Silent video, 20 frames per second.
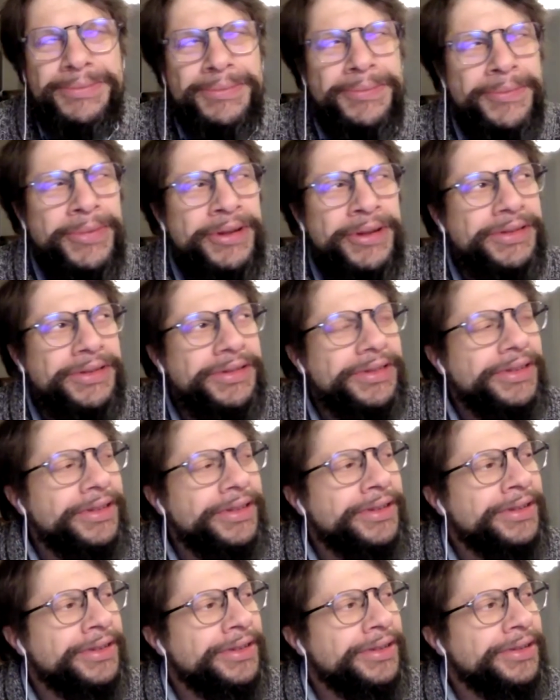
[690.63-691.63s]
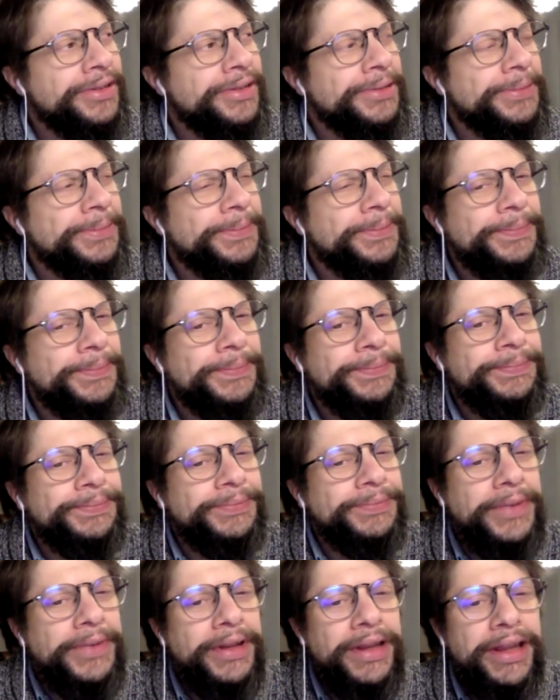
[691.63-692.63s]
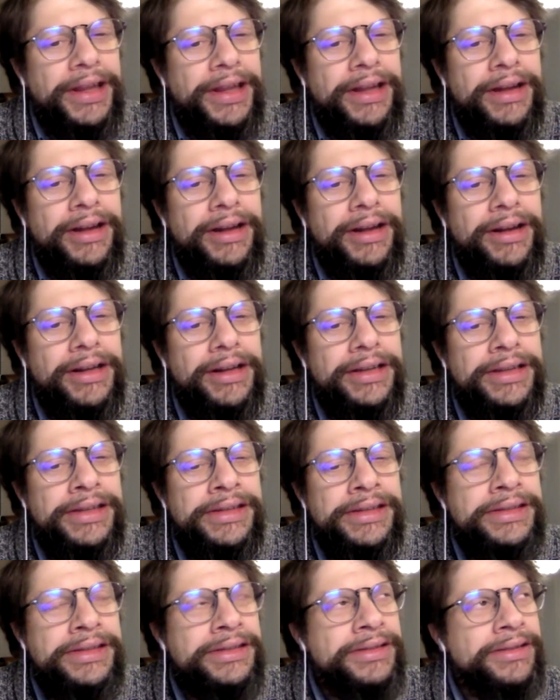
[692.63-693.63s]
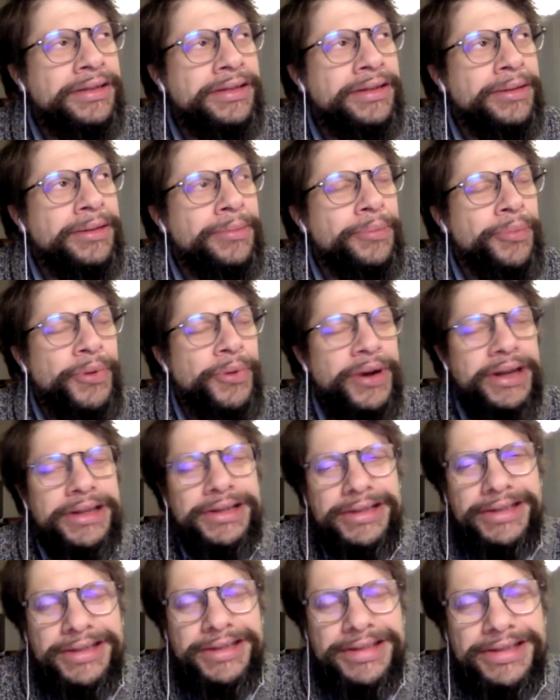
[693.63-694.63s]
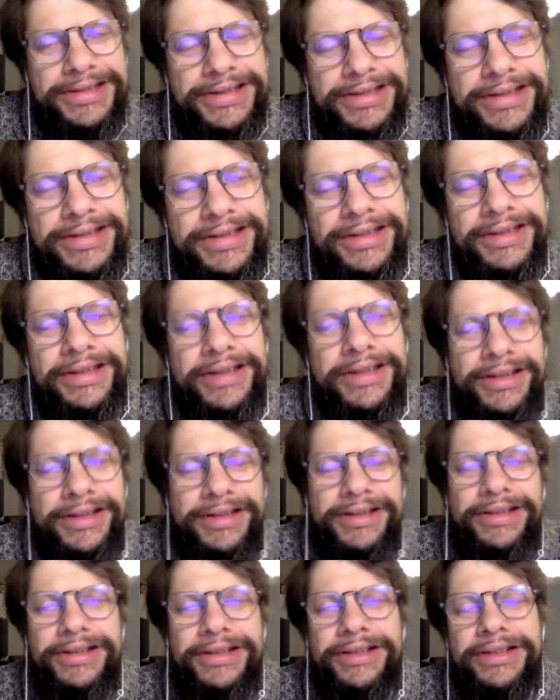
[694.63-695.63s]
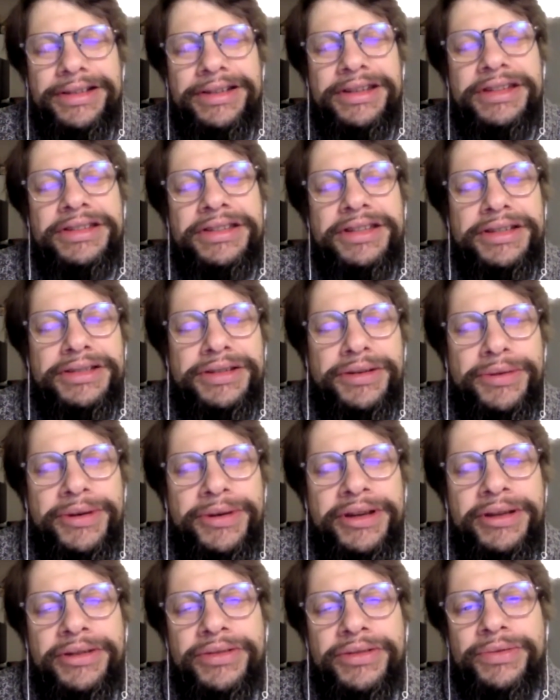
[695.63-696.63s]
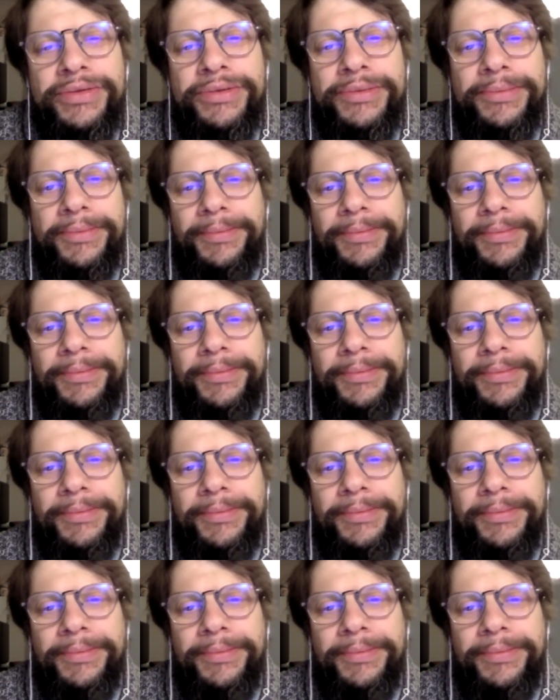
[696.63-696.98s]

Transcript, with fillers: but um, is uh, practice uh, necessary to